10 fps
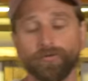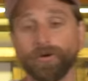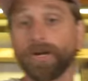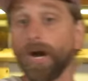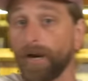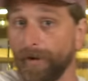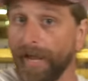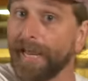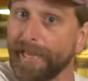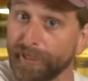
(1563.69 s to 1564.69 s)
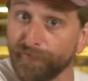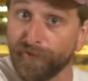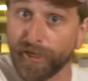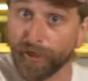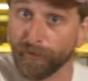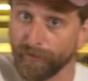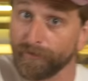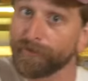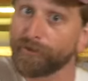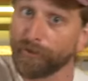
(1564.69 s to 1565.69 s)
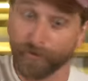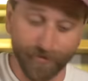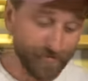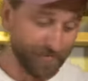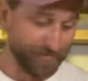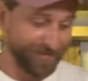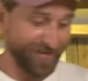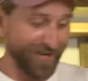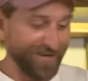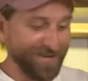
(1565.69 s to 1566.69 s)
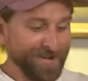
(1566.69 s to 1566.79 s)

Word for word: Swear to God, I'm gonna end this video soon, okay?